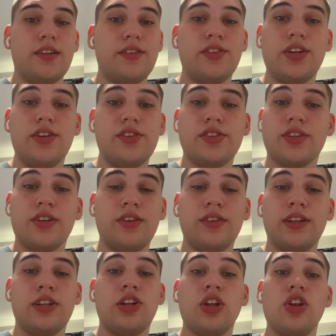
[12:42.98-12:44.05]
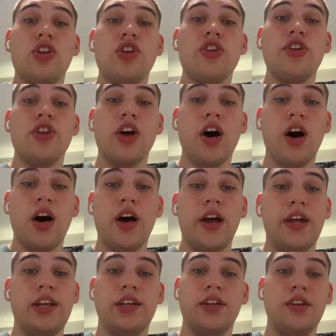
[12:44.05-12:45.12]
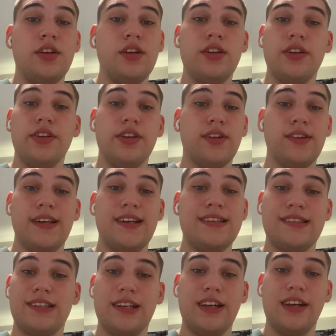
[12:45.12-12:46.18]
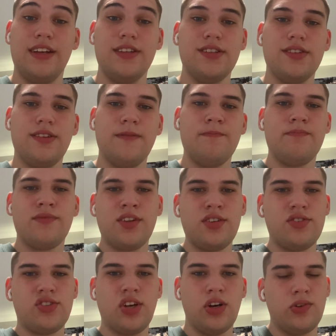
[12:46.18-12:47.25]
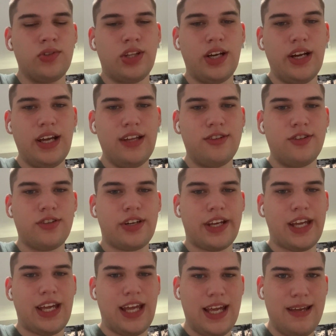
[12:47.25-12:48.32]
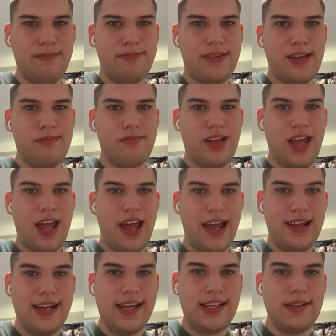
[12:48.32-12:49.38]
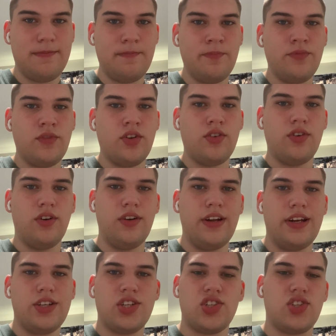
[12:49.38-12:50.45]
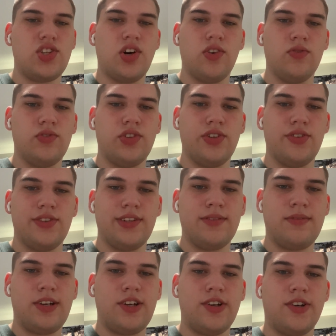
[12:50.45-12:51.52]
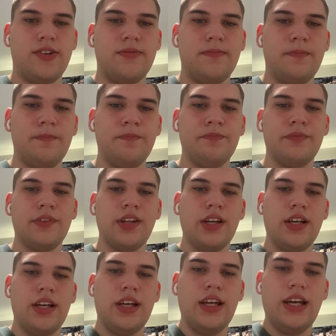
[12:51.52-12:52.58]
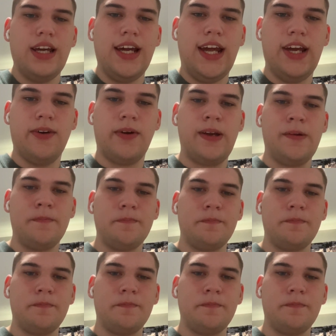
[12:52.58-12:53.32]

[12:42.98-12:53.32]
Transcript: there's literally none deleted scenes. So they either keep them hidden or they just don't do them at all. Anyway,